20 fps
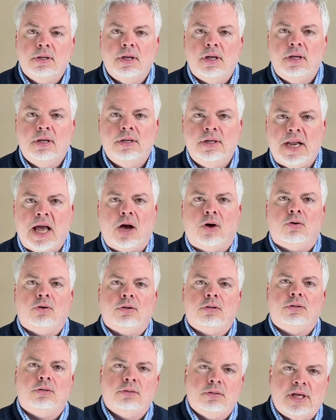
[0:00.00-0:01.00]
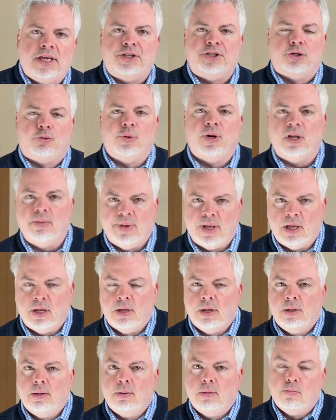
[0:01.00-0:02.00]
Now, it should really be
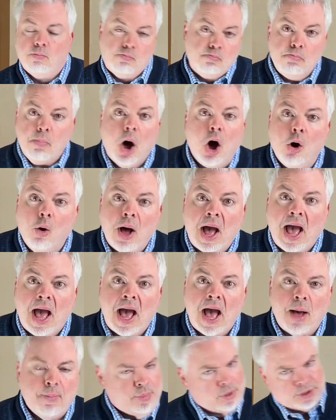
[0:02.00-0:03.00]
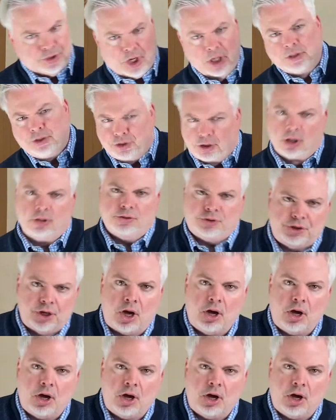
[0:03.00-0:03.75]
Moab, dun dun dun.